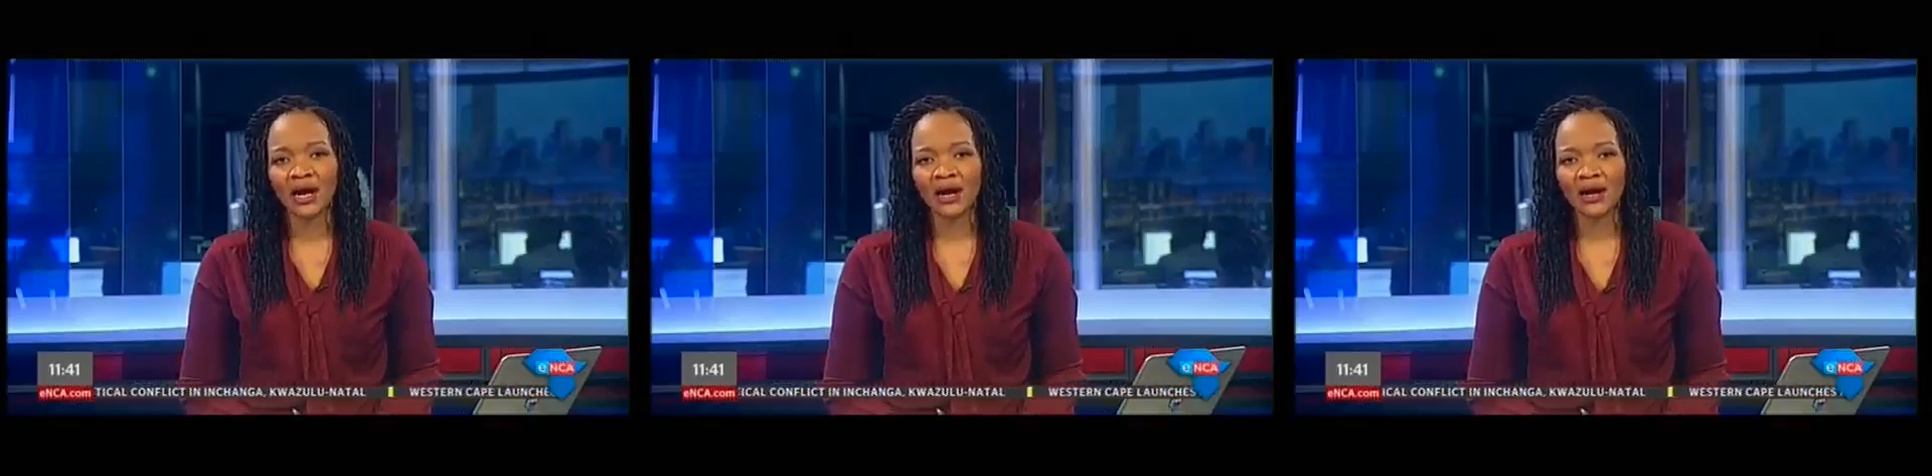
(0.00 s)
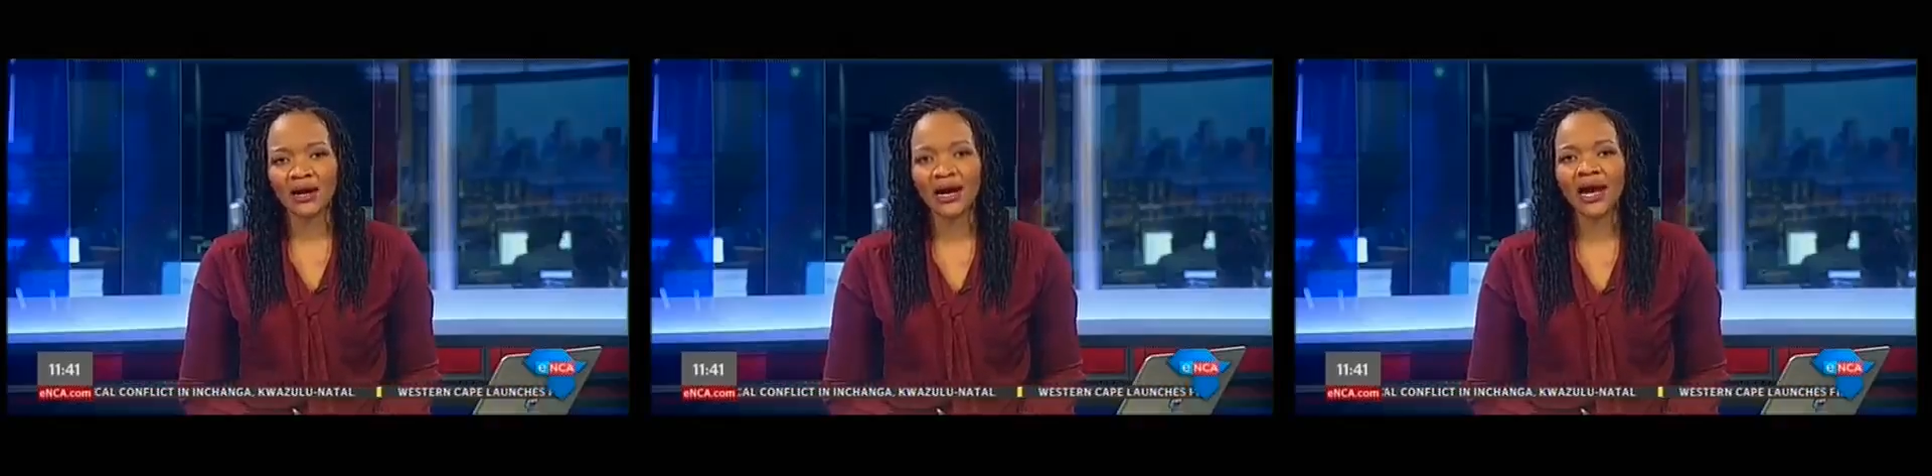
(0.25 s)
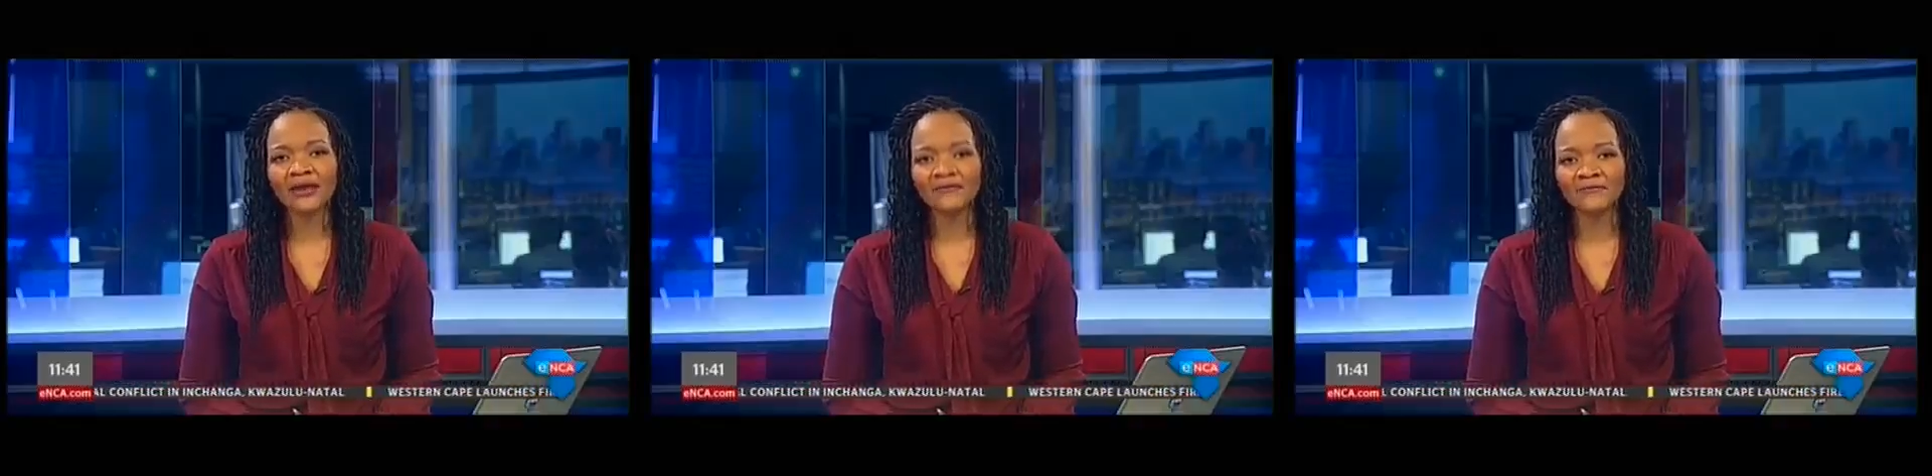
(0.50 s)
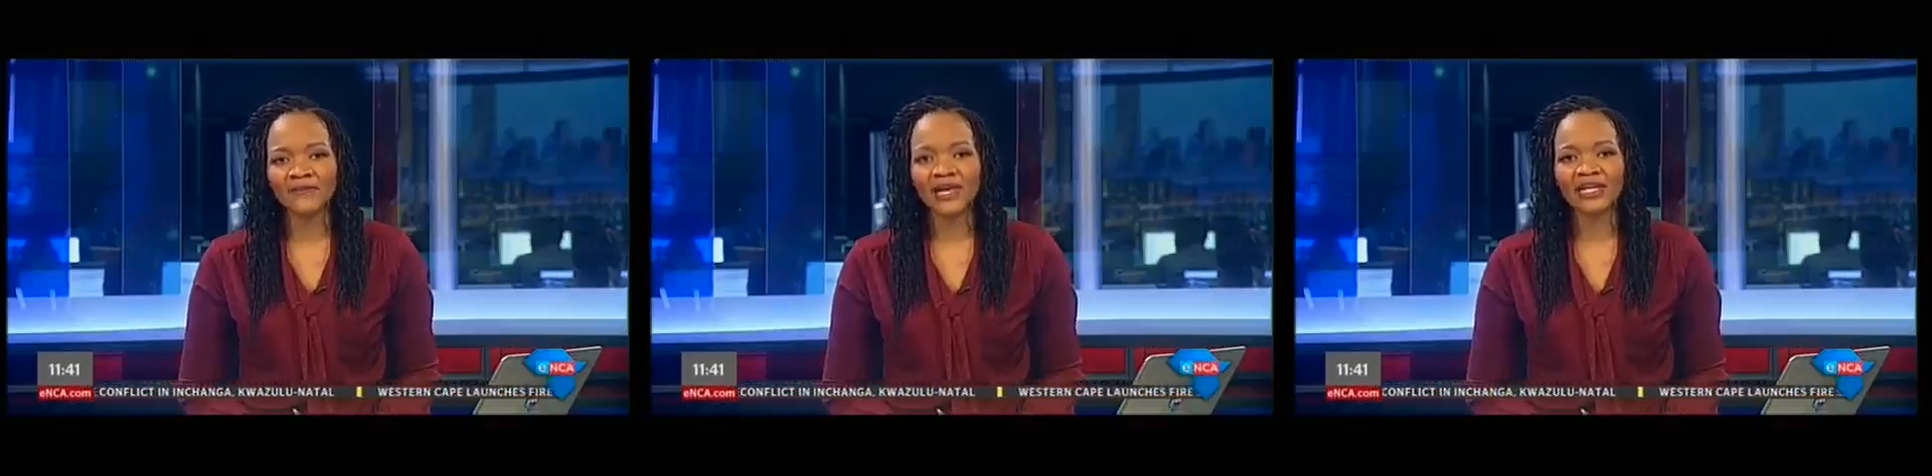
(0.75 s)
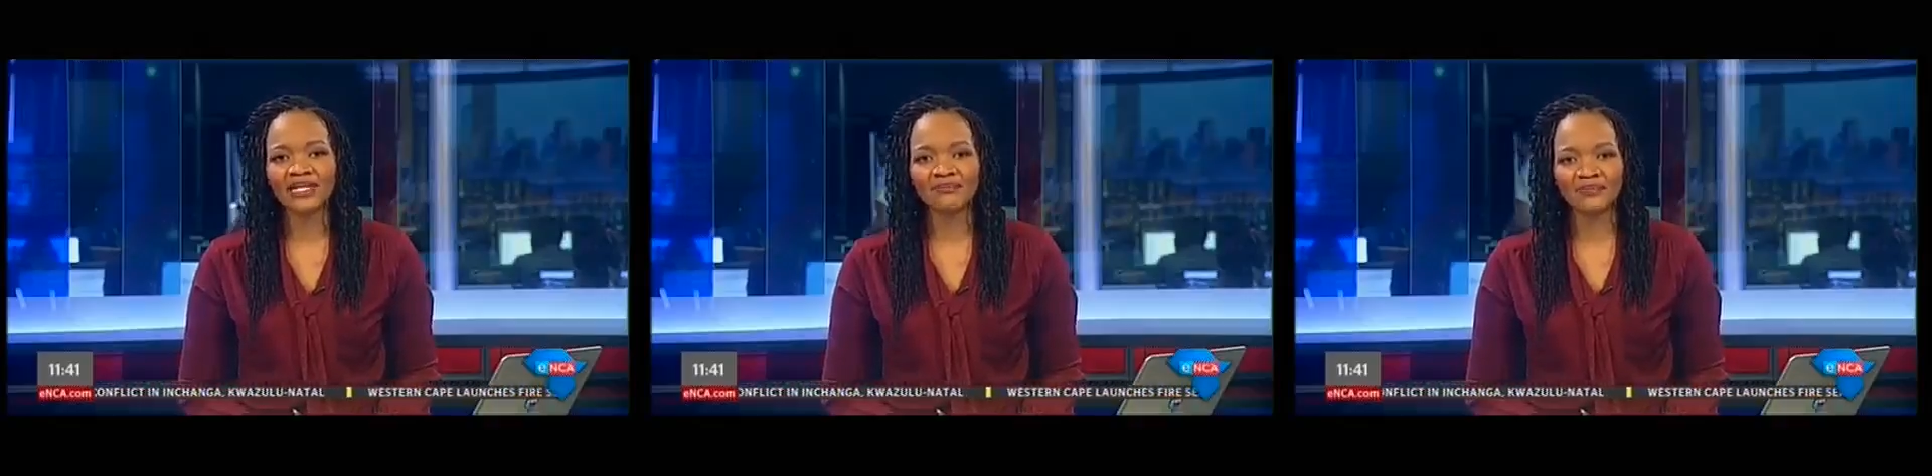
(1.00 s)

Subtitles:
are unfairly